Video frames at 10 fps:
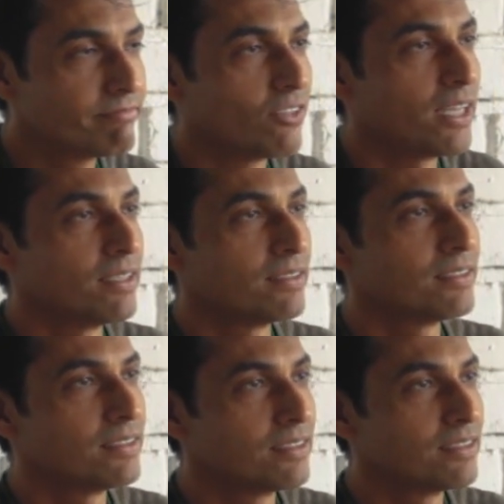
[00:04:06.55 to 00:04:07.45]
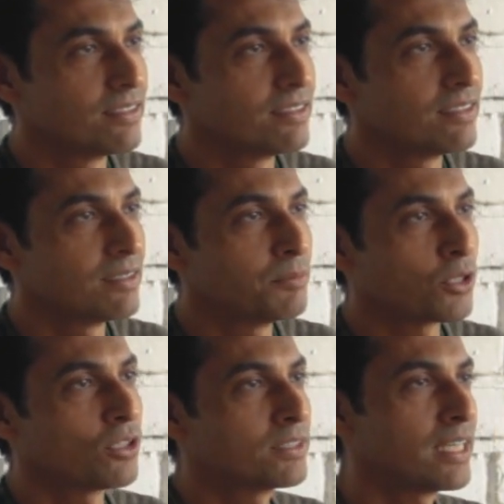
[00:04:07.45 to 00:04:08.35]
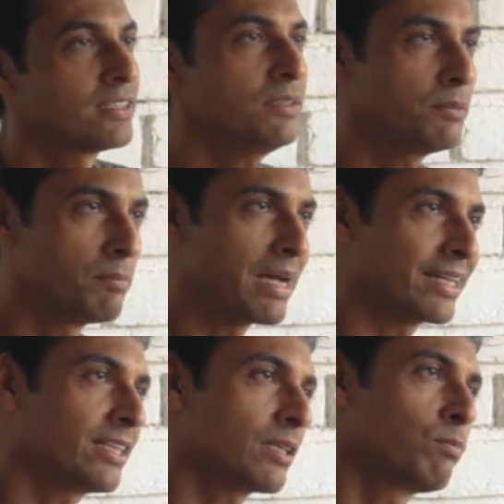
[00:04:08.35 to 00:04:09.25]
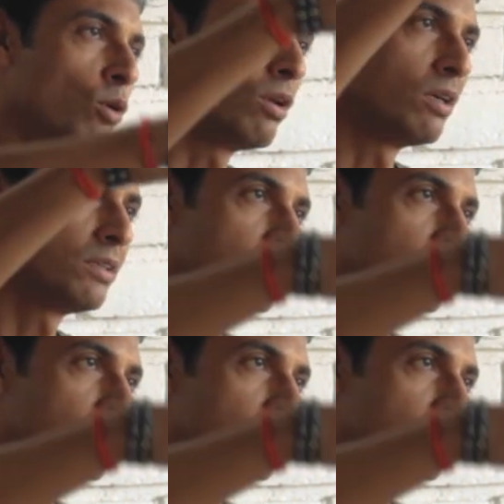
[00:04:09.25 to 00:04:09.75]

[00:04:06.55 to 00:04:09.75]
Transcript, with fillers: Why? Because there's a magnetic pull.